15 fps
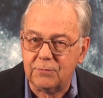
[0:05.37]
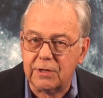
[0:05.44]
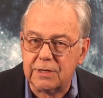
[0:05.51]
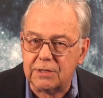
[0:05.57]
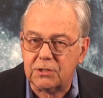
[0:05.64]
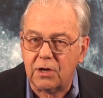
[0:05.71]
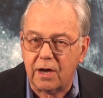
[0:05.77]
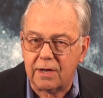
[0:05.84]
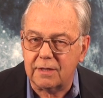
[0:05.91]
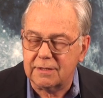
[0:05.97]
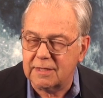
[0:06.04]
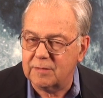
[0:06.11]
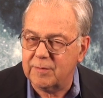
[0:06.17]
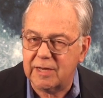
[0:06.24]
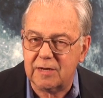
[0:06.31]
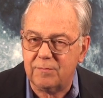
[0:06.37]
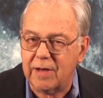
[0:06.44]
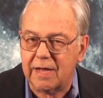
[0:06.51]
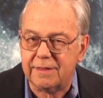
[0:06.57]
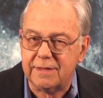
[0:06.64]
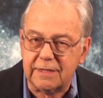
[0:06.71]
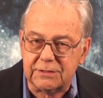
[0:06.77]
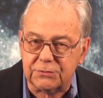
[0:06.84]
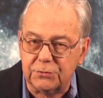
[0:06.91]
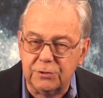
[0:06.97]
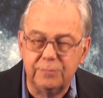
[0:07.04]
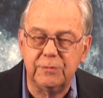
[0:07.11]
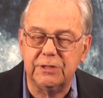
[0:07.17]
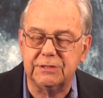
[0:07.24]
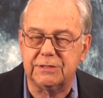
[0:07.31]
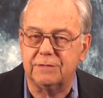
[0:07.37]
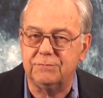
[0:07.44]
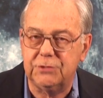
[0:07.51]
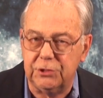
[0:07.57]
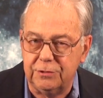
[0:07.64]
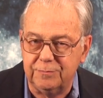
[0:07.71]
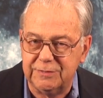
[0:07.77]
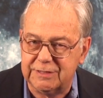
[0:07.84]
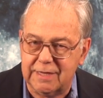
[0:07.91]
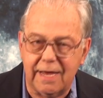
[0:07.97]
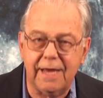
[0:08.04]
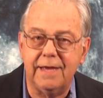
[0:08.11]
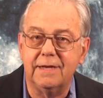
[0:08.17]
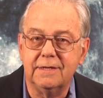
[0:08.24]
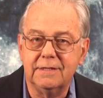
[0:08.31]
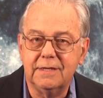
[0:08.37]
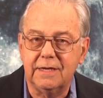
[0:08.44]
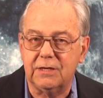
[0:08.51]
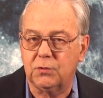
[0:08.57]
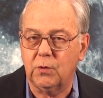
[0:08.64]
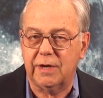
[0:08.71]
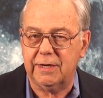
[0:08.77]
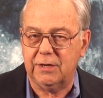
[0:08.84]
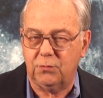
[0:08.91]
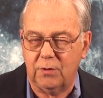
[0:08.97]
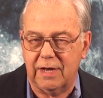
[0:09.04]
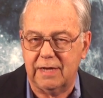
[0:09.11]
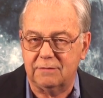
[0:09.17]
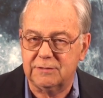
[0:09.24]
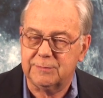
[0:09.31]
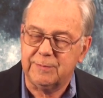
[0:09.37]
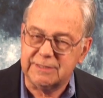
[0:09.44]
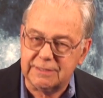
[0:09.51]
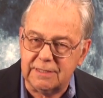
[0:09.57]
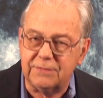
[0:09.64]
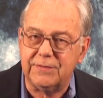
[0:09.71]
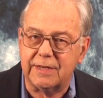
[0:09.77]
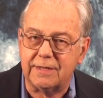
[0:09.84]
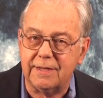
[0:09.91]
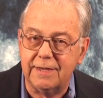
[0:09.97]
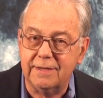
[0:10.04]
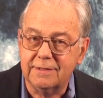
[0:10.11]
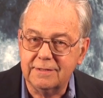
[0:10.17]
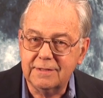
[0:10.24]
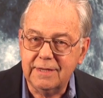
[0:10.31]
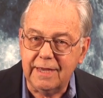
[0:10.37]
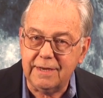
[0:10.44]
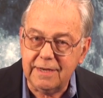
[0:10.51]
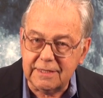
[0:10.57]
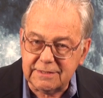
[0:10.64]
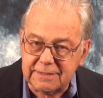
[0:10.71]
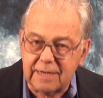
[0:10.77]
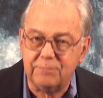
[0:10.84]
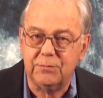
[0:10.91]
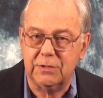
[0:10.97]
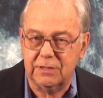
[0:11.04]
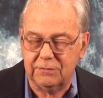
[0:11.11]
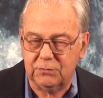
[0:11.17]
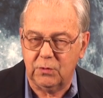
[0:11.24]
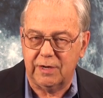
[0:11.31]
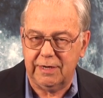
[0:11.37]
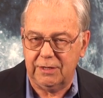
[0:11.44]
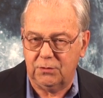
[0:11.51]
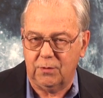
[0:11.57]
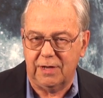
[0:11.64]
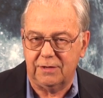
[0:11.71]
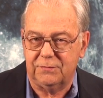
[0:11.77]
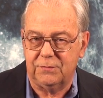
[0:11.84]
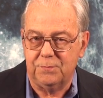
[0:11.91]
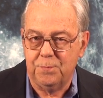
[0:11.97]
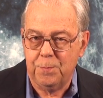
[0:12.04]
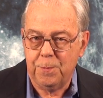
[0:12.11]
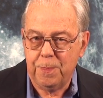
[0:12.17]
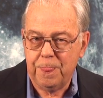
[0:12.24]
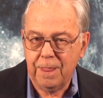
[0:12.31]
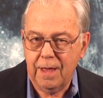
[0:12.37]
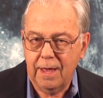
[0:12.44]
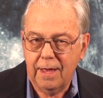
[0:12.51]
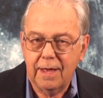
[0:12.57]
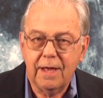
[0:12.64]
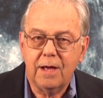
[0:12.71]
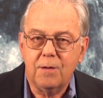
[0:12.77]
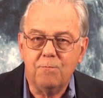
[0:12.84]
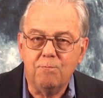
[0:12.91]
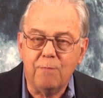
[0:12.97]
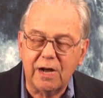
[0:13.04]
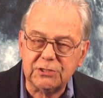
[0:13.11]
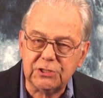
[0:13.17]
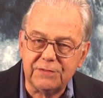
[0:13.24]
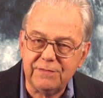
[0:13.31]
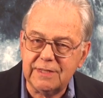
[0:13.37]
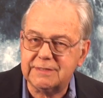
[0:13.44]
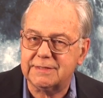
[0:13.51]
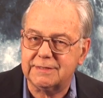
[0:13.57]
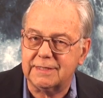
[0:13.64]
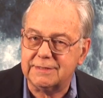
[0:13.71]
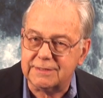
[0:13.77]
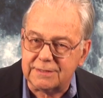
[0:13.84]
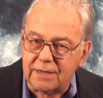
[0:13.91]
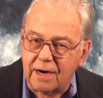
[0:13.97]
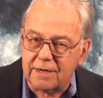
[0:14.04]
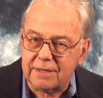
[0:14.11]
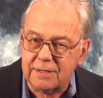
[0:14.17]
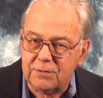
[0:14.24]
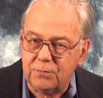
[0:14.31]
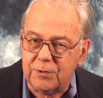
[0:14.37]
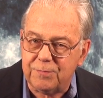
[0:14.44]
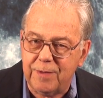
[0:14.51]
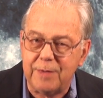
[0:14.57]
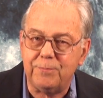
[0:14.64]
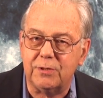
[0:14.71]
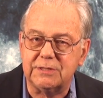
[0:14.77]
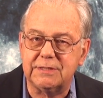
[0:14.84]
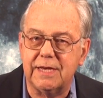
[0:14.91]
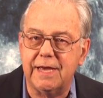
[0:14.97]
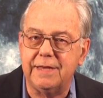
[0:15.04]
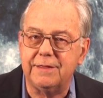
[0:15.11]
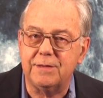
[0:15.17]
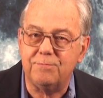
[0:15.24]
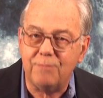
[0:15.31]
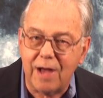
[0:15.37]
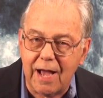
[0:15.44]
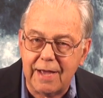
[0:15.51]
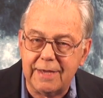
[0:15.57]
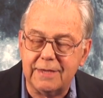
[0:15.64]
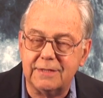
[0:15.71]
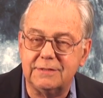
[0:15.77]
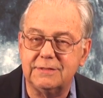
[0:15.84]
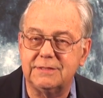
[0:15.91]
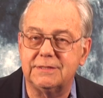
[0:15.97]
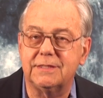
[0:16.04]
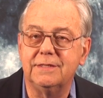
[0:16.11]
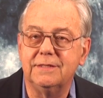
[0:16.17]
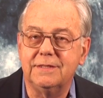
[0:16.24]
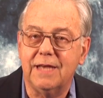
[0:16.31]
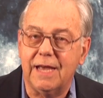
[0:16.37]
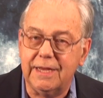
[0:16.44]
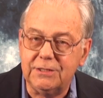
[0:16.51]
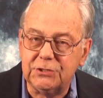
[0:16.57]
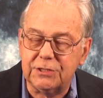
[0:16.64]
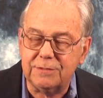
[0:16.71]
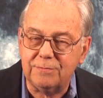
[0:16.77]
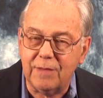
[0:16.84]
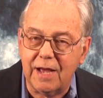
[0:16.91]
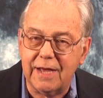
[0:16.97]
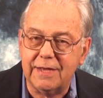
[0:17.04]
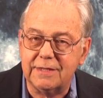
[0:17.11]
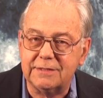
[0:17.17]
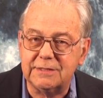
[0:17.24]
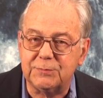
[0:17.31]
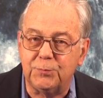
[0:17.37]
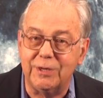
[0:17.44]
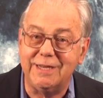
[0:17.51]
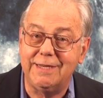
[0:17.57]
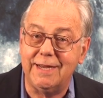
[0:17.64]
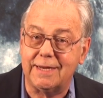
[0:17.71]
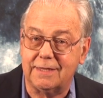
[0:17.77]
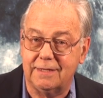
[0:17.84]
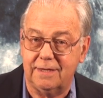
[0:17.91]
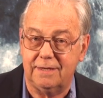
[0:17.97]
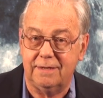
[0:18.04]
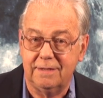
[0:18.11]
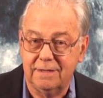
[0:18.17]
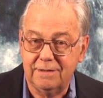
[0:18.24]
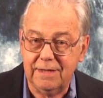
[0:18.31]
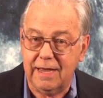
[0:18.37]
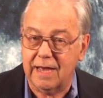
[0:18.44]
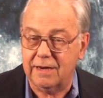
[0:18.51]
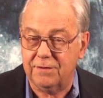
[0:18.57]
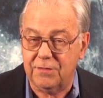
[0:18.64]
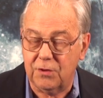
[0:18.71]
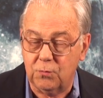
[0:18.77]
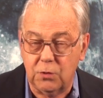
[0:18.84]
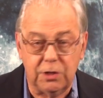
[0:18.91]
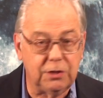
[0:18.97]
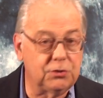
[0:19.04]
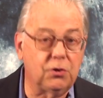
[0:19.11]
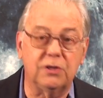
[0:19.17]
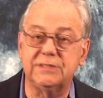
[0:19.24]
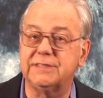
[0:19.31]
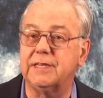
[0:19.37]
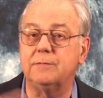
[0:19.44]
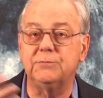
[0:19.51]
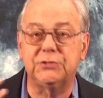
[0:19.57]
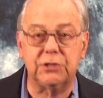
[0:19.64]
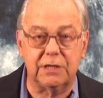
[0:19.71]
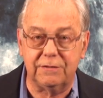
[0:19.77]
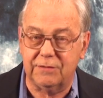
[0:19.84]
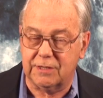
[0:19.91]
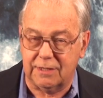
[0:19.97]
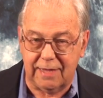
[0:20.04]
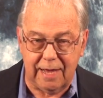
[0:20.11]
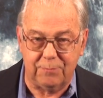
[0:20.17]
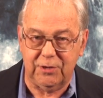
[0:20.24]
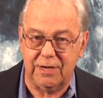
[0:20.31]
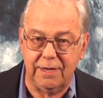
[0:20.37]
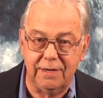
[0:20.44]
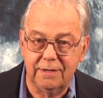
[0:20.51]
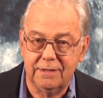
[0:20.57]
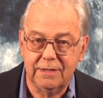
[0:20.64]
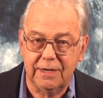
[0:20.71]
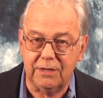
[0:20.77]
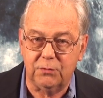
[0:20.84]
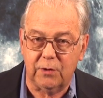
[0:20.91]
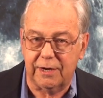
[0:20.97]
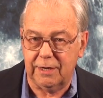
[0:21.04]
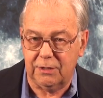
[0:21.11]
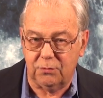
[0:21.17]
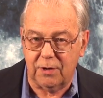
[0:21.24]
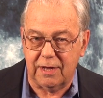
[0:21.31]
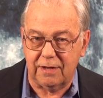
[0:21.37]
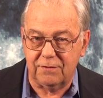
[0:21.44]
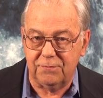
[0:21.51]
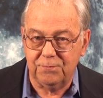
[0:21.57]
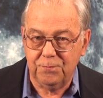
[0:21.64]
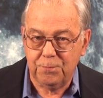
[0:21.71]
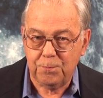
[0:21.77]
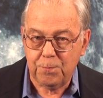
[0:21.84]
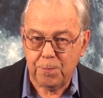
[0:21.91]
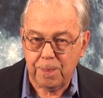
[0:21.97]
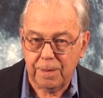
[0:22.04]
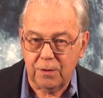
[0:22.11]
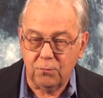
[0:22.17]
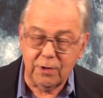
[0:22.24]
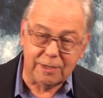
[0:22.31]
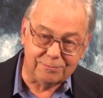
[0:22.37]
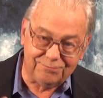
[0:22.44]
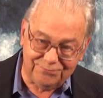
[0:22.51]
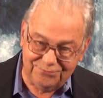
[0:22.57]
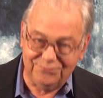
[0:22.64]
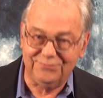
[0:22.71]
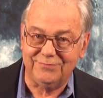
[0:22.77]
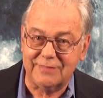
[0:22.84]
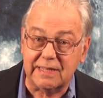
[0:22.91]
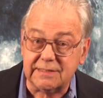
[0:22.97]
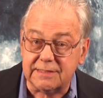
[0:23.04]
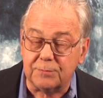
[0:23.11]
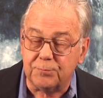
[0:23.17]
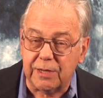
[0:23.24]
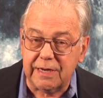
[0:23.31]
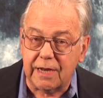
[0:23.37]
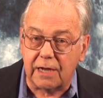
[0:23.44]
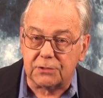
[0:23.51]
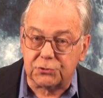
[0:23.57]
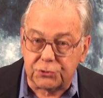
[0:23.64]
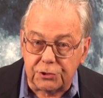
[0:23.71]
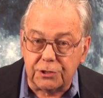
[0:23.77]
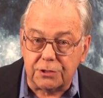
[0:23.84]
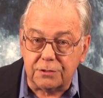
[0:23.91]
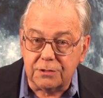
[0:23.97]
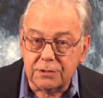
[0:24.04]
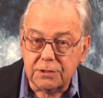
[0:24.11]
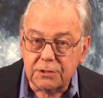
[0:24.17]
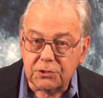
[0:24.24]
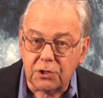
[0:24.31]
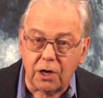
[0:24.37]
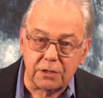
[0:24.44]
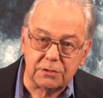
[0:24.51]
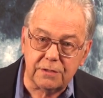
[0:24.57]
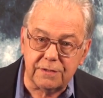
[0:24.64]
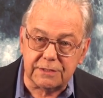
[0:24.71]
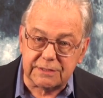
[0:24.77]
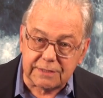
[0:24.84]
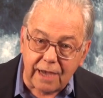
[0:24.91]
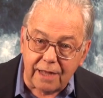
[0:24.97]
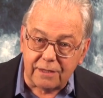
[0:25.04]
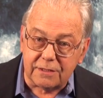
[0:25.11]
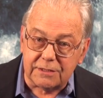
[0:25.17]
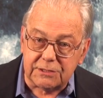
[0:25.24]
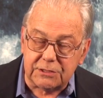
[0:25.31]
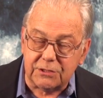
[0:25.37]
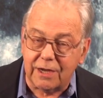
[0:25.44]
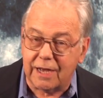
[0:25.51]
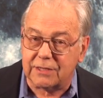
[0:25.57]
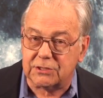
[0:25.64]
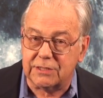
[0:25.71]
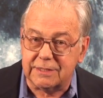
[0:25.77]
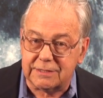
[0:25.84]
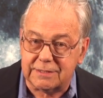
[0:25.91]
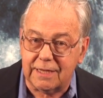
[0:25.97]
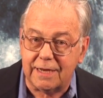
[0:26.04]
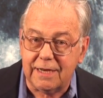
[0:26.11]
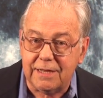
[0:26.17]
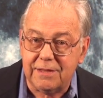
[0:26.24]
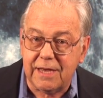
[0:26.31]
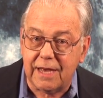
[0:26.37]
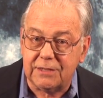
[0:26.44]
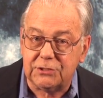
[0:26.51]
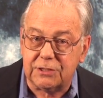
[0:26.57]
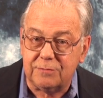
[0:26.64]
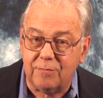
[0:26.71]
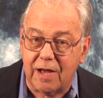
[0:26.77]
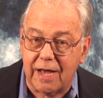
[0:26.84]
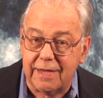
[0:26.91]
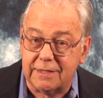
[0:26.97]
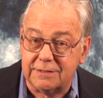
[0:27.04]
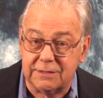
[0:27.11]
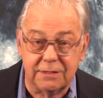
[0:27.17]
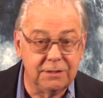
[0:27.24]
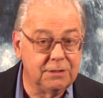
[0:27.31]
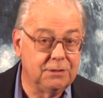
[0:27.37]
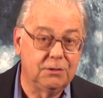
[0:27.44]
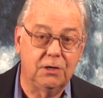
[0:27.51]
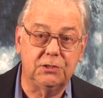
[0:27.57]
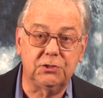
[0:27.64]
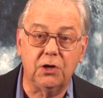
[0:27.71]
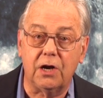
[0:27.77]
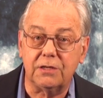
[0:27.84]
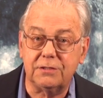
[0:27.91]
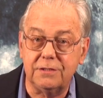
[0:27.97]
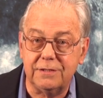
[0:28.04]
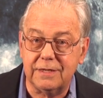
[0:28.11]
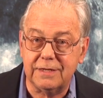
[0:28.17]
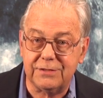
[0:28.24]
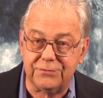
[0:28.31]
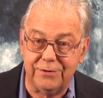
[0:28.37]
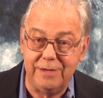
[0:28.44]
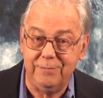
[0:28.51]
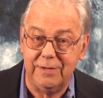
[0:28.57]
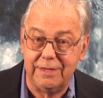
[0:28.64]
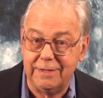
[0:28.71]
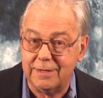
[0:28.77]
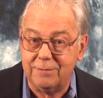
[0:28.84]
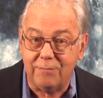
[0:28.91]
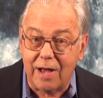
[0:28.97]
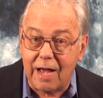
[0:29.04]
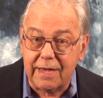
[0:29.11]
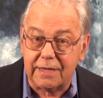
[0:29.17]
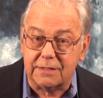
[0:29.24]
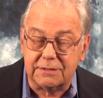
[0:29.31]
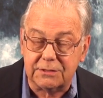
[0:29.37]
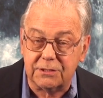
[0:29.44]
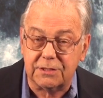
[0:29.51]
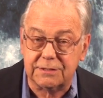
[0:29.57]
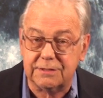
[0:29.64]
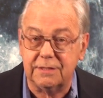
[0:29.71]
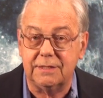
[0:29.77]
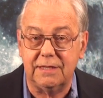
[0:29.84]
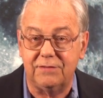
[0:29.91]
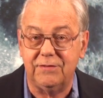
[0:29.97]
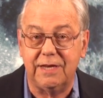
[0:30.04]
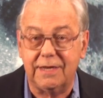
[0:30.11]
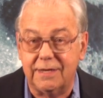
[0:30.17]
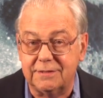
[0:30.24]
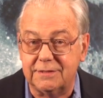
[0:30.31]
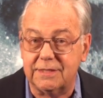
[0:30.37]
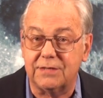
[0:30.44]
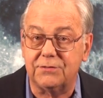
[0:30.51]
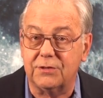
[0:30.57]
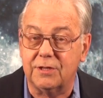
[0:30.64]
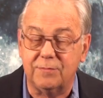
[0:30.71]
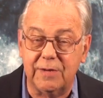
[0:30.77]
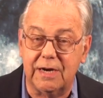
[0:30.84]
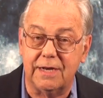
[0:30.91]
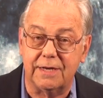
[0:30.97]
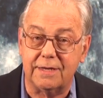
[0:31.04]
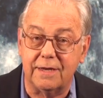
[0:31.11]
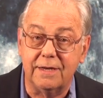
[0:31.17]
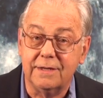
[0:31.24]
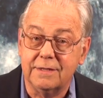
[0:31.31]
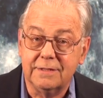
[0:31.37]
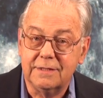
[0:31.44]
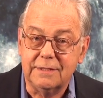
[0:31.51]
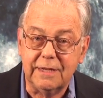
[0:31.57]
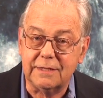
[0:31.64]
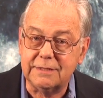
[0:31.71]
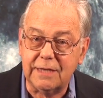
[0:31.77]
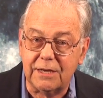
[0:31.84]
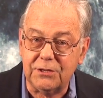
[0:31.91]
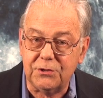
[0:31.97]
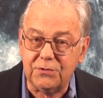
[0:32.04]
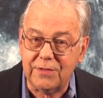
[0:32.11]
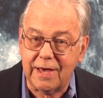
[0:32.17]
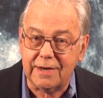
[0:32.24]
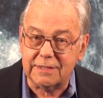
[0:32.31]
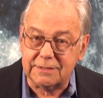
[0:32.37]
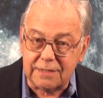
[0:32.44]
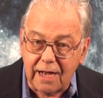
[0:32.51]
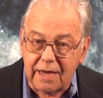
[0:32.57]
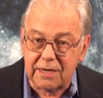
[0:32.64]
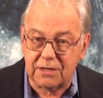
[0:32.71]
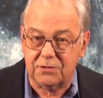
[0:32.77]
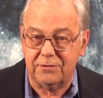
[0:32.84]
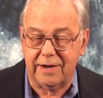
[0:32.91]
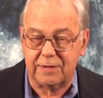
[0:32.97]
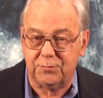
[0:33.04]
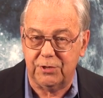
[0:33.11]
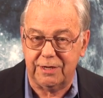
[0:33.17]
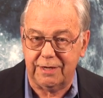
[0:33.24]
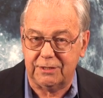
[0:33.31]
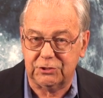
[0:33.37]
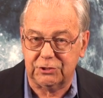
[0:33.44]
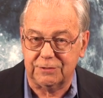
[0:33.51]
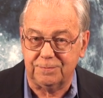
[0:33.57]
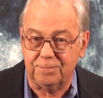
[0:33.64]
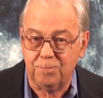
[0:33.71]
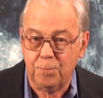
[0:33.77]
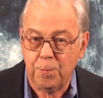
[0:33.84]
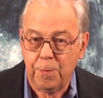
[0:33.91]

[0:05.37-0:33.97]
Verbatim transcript: I'm going to talk a little bit about these rumors of doomsday in twenty twelve, specifically in December of twenty twelve. Much of this has started with people saying the Mayans, the ancient Mayans, predicted the end of the world or some sort of calamity in twenty twelve. Well, that's simply not true. Talk to the scholars who actually study the ancient Mayans, or talk to the three million Mayans who are still living in Central America. They'll tell you that is not a correct prediction.